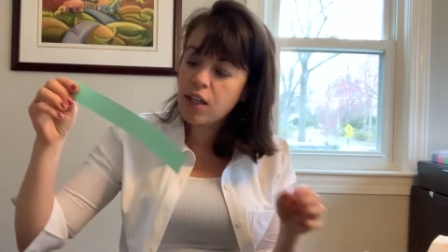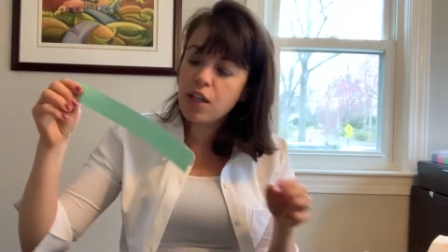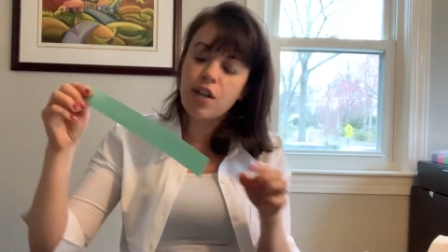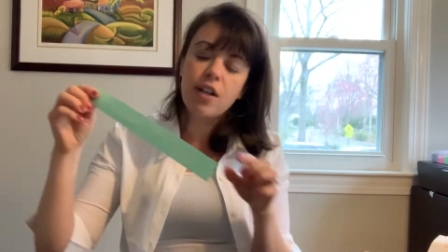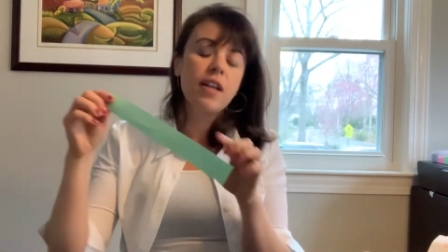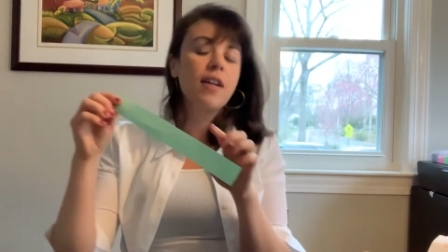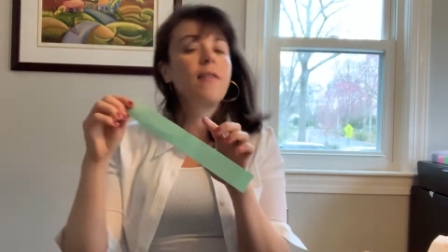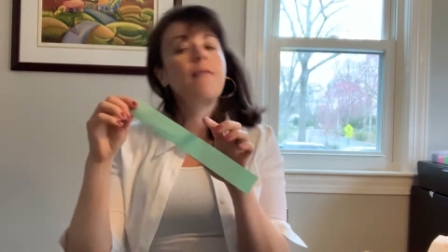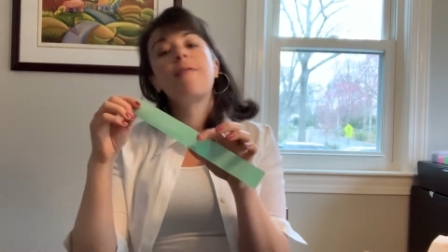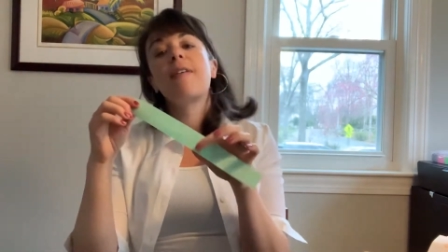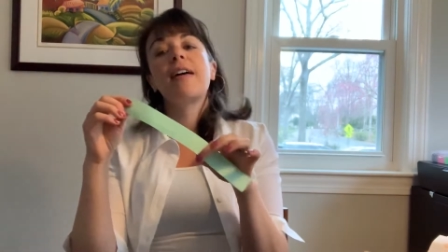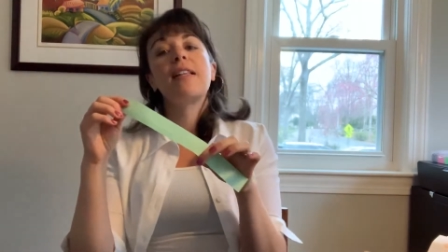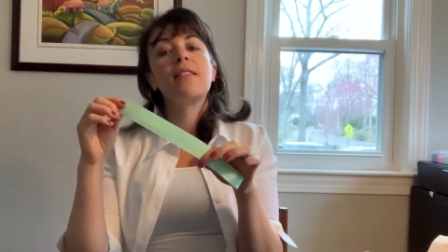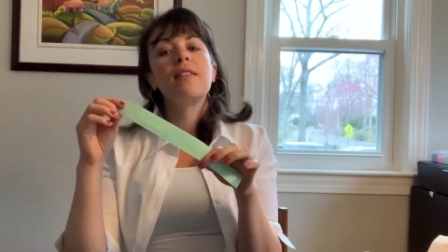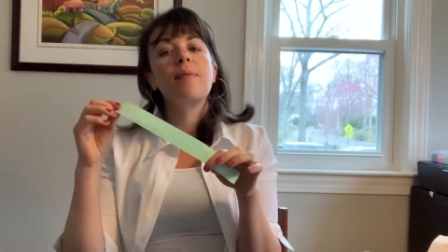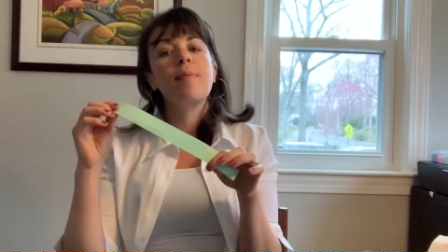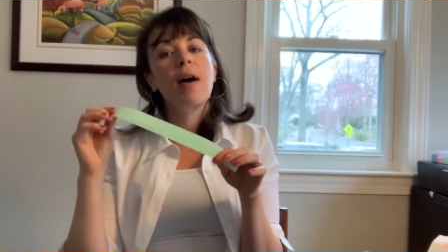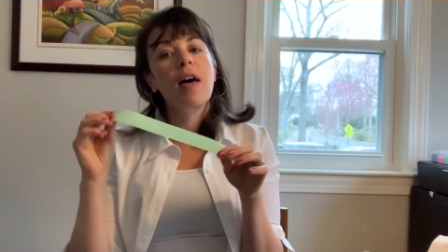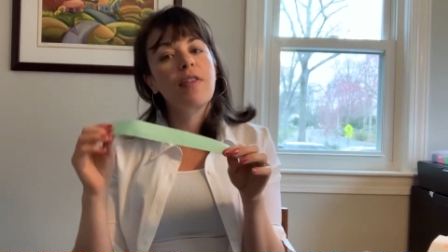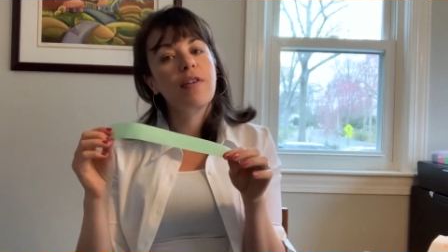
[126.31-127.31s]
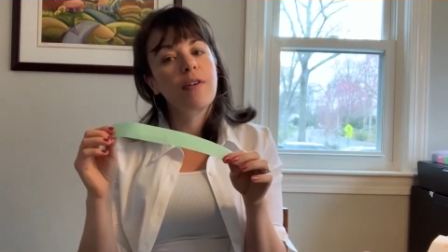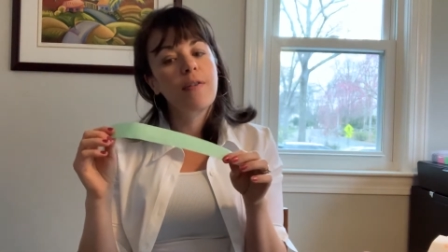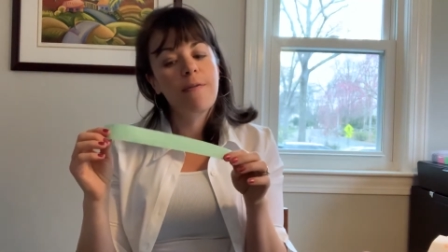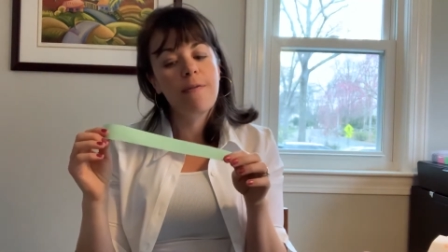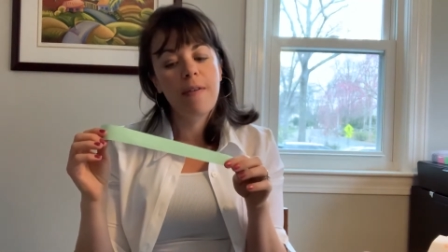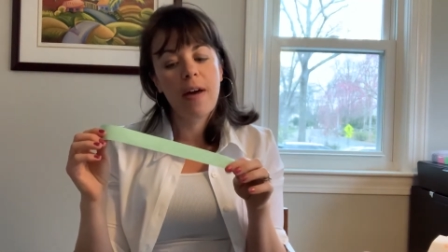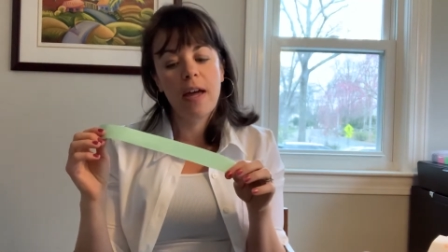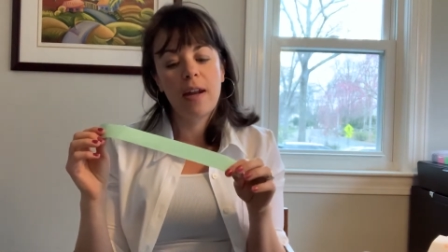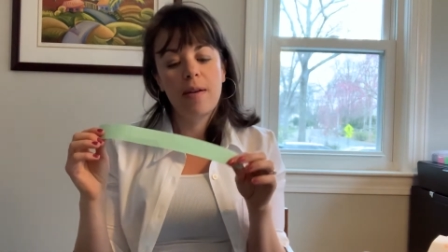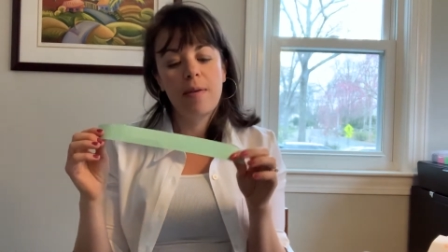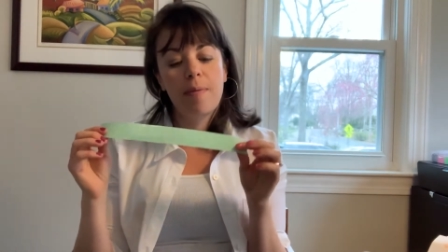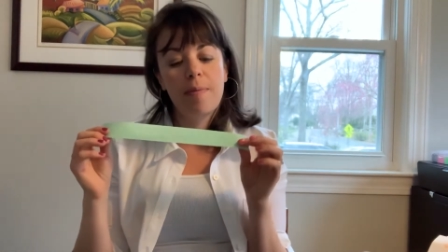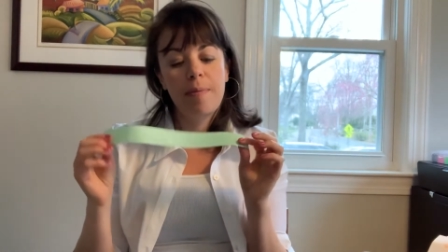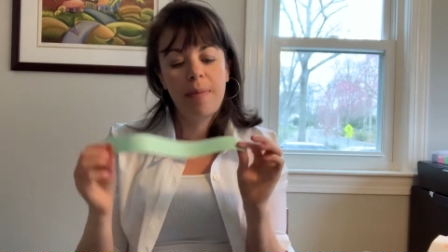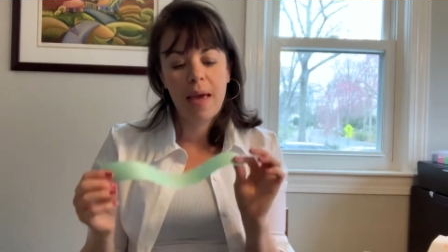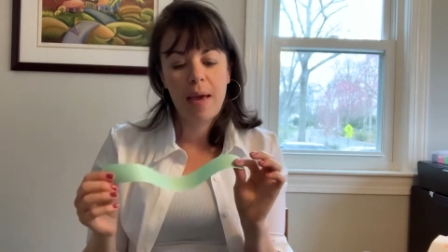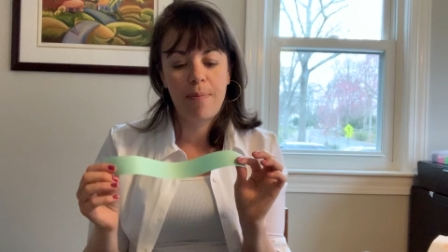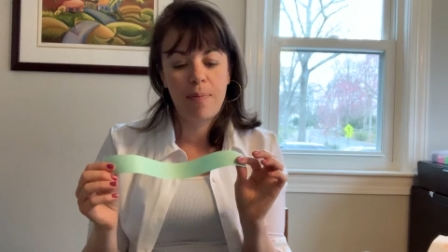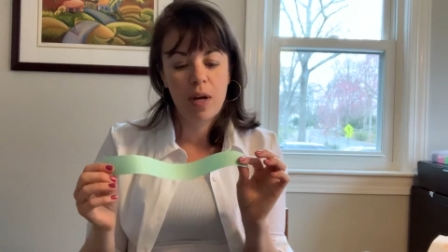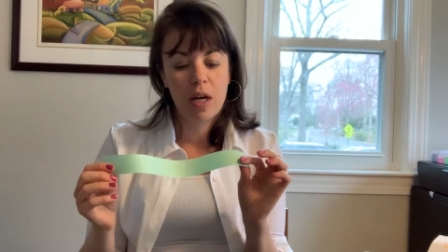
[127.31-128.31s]
you're gonna find some other fun
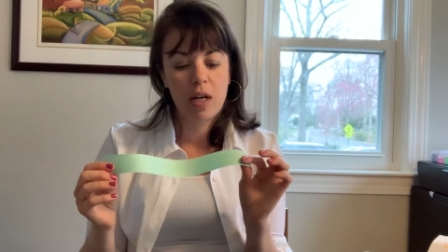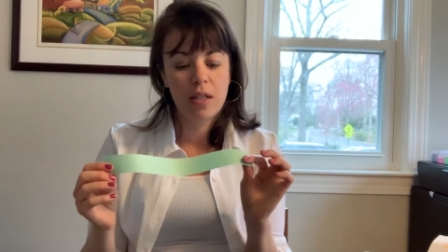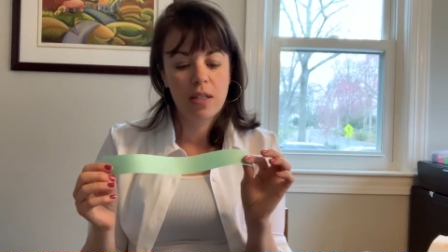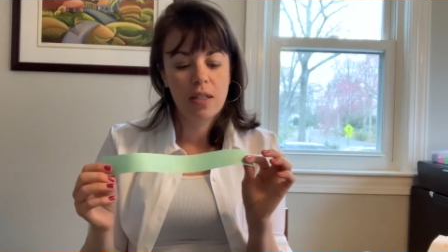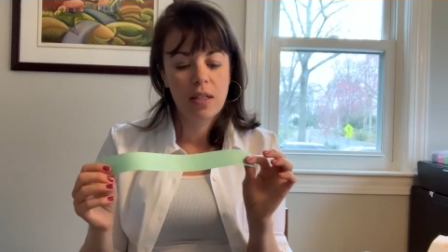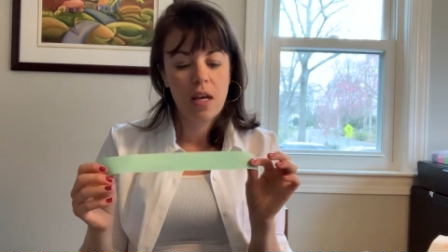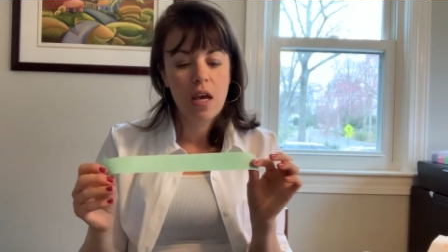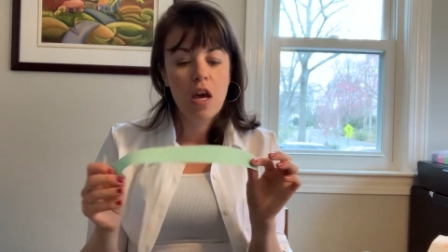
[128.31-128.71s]
papers.